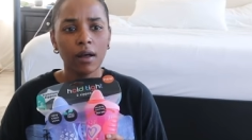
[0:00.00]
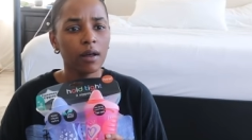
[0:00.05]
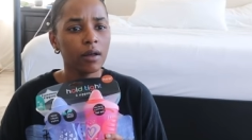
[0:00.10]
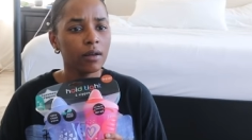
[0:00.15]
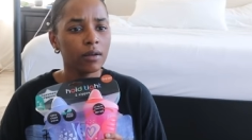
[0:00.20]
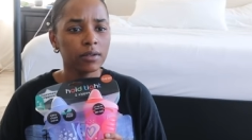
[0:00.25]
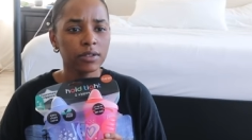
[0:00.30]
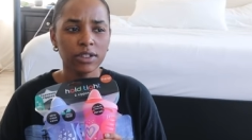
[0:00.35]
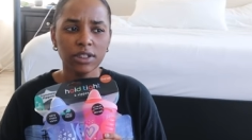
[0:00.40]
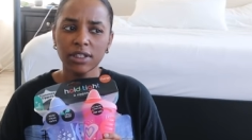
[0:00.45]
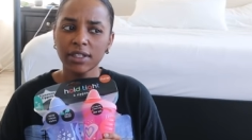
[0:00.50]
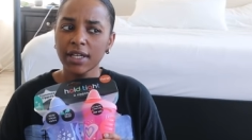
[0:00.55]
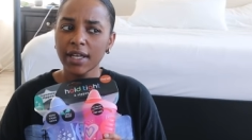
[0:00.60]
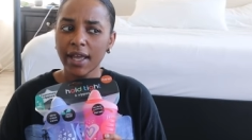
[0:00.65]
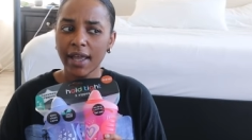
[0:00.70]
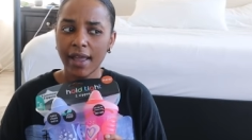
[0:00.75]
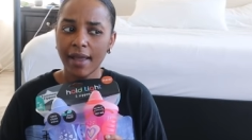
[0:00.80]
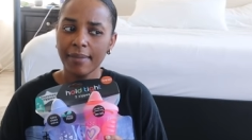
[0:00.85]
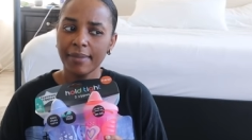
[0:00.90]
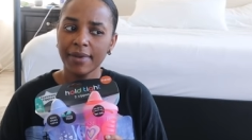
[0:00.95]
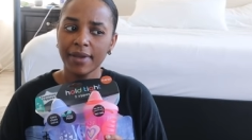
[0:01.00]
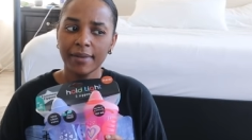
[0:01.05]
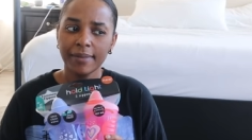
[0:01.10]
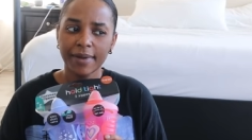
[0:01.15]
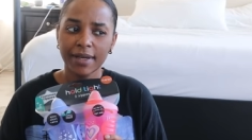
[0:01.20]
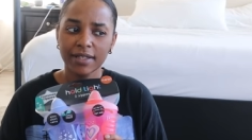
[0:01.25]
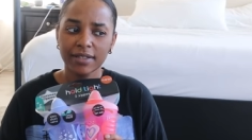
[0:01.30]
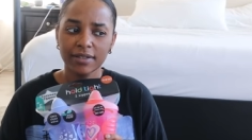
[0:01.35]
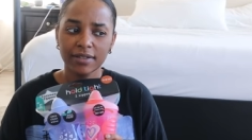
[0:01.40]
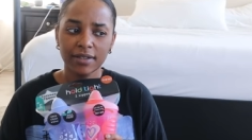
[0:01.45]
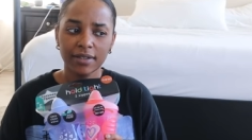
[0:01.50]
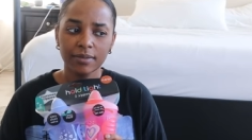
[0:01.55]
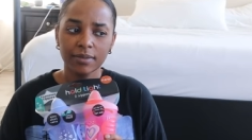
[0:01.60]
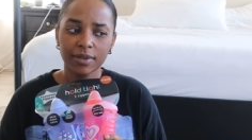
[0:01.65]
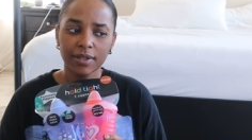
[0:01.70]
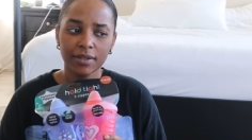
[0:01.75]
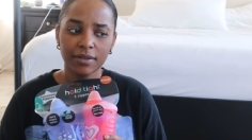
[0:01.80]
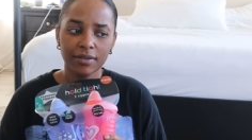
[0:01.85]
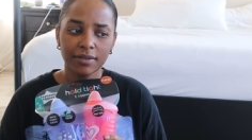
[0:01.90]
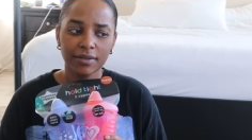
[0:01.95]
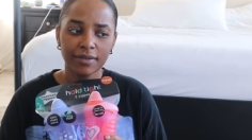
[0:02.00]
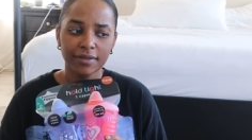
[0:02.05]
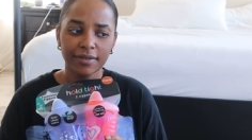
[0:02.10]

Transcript: Oh, she's not happy about something.